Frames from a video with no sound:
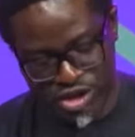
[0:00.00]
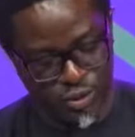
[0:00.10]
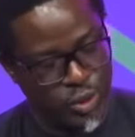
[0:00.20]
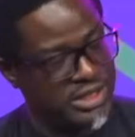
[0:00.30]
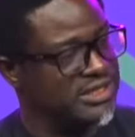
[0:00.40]

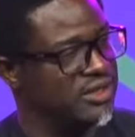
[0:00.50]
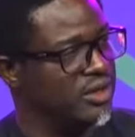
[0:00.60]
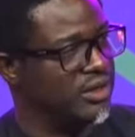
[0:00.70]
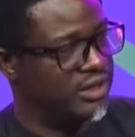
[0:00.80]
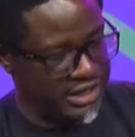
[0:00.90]
what
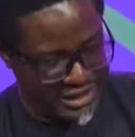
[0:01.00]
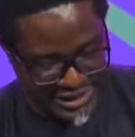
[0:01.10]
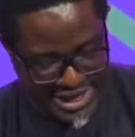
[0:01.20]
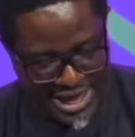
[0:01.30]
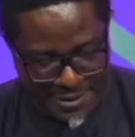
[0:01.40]
is
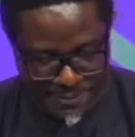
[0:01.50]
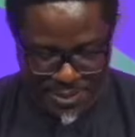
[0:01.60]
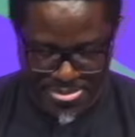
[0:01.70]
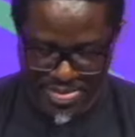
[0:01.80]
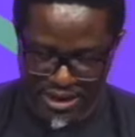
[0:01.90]
there.
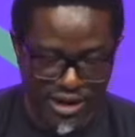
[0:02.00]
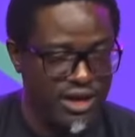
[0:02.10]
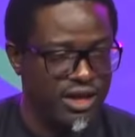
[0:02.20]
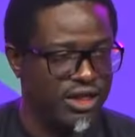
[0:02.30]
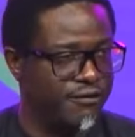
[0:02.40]

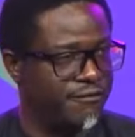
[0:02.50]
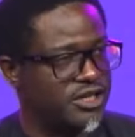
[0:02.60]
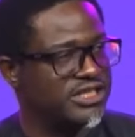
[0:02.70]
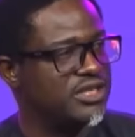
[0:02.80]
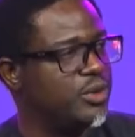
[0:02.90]
The
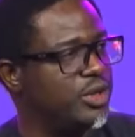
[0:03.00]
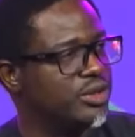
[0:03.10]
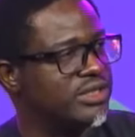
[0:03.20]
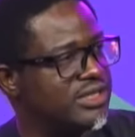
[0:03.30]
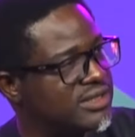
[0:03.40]
first thing we
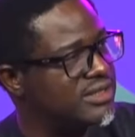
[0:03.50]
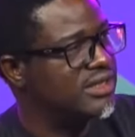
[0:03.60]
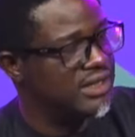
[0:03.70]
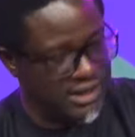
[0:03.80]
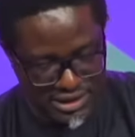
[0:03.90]
notice
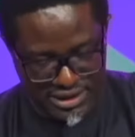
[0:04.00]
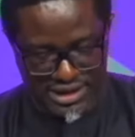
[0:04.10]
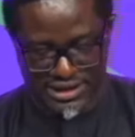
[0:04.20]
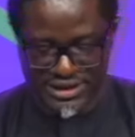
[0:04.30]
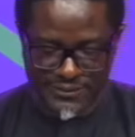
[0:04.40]
is
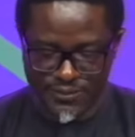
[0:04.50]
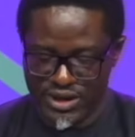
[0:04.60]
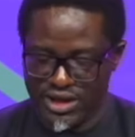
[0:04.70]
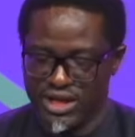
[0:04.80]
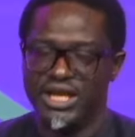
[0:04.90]
this.
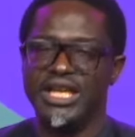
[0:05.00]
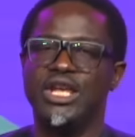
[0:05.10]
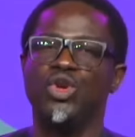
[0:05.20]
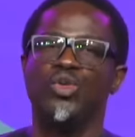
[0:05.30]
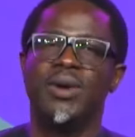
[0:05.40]

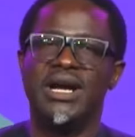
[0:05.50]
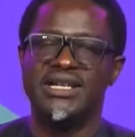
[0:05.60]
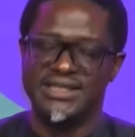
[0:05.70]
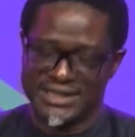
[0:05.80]
Humans